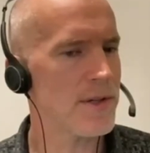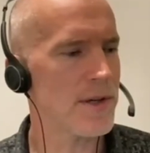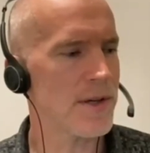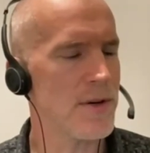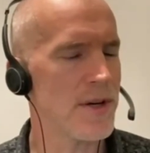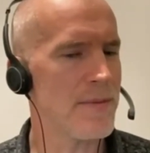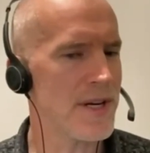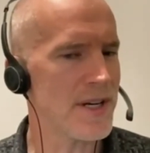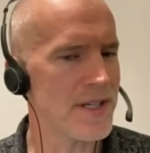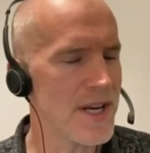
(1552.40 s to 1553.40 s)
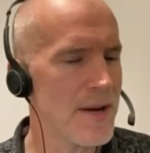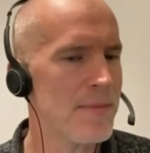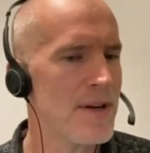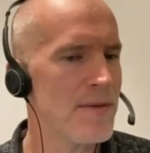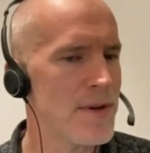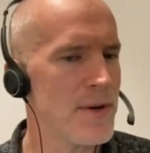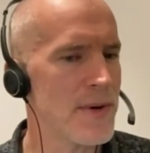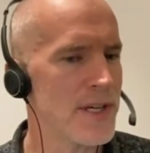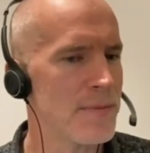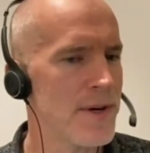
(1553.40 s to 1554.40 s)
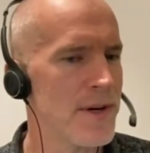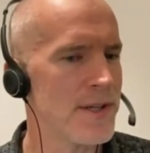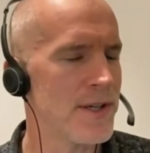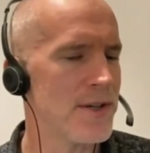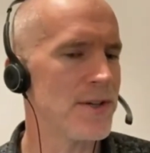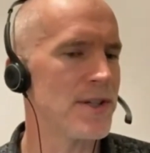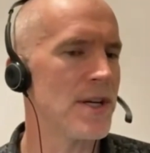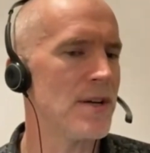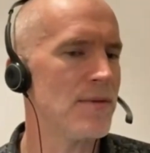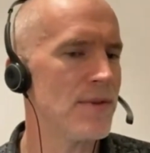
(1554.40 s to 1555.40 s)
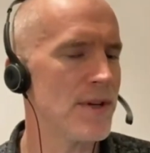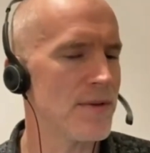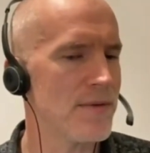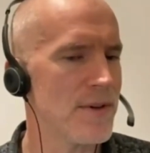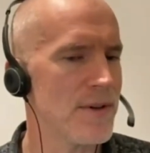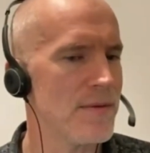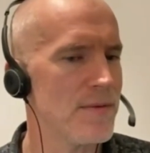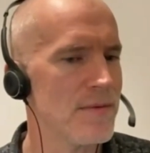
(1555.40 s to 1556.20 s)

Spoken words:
Can you give me an example of when you experienced it yourself, like for?